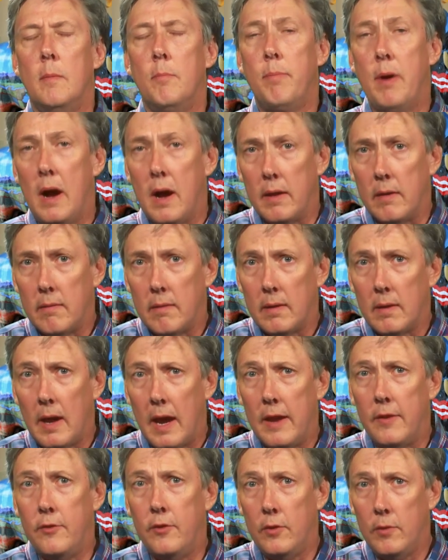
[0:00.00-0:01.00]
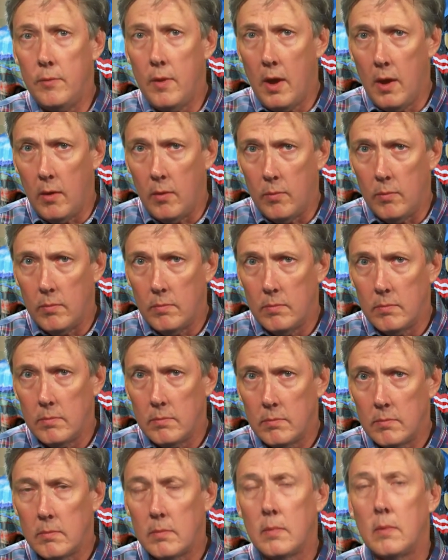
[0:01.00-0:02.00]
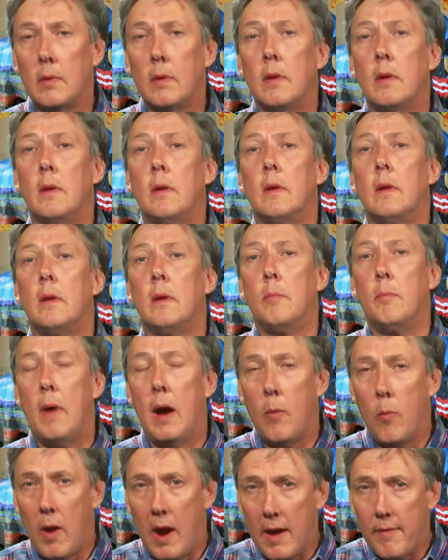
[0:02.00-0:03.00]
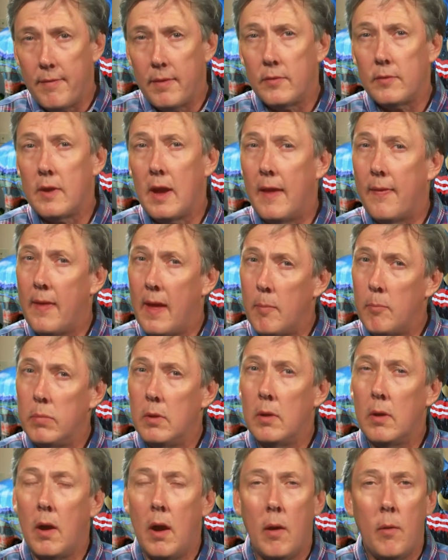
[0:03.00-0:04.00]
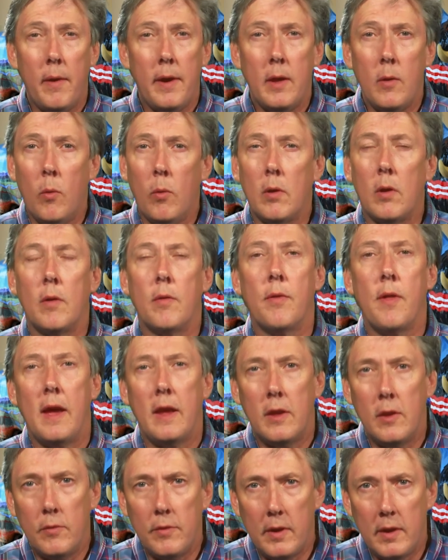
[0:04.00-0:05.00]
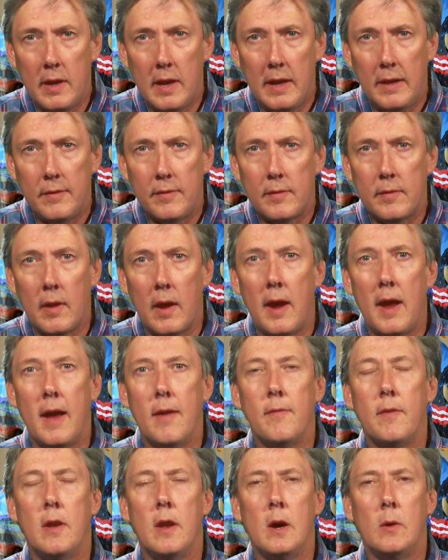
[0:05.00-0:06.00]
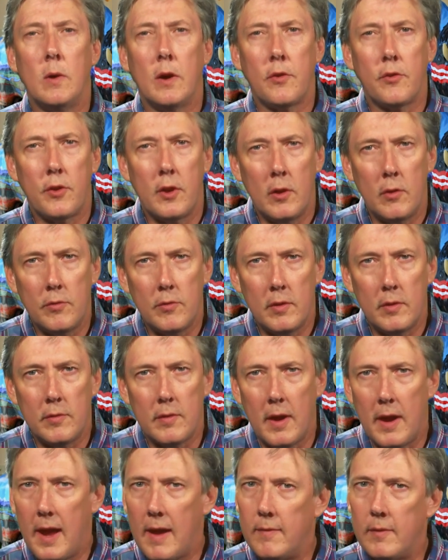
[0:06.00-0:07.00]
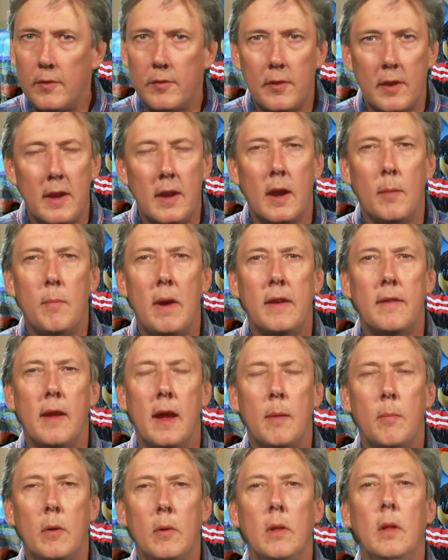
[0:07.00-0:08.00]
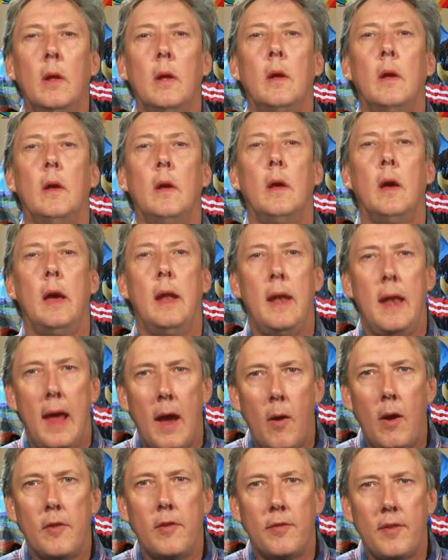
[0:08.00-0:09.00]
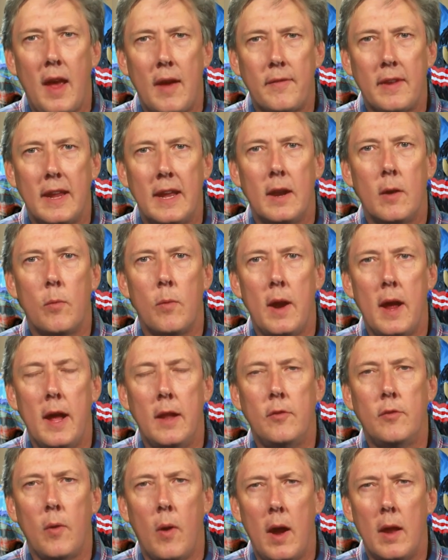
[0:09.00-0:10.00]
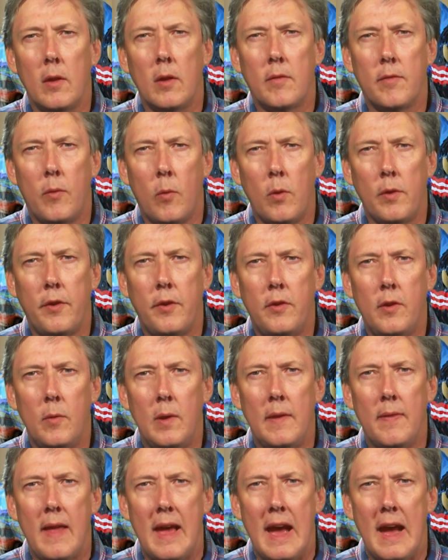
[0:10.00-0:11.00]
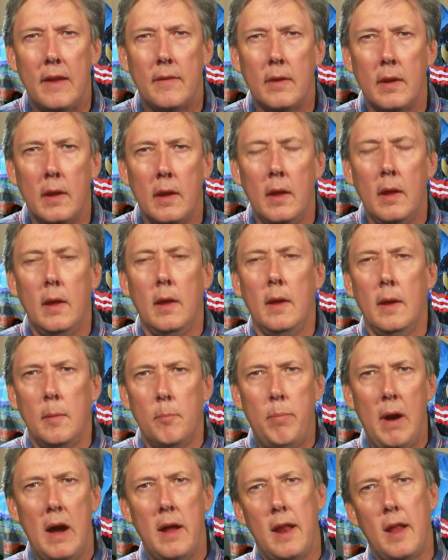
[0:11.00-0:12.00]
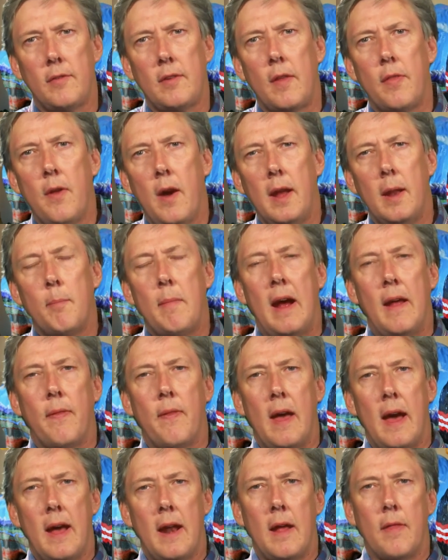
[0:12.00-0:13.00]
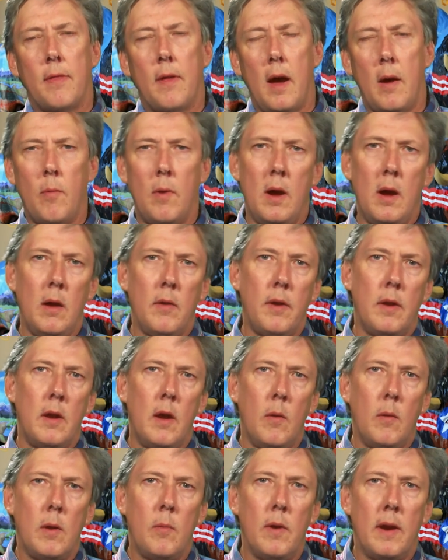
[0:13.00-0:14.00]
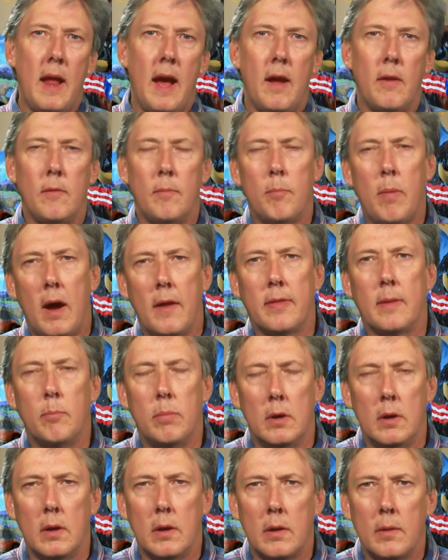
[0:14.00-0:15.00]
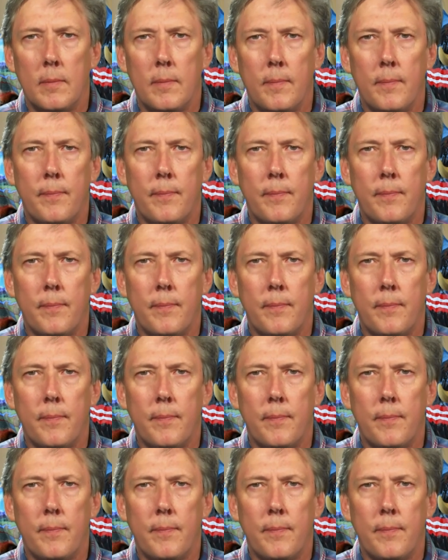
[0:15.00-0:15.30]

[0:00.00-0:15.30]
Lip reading: But I do know my wife has got that book already ordered. Thank you, Denise. I have no excuses. I have it sitting on my table, and now I just have to get it read. So I look forward to doing that. But as I thought about that, I thought, well, you know, we went out and bought the book.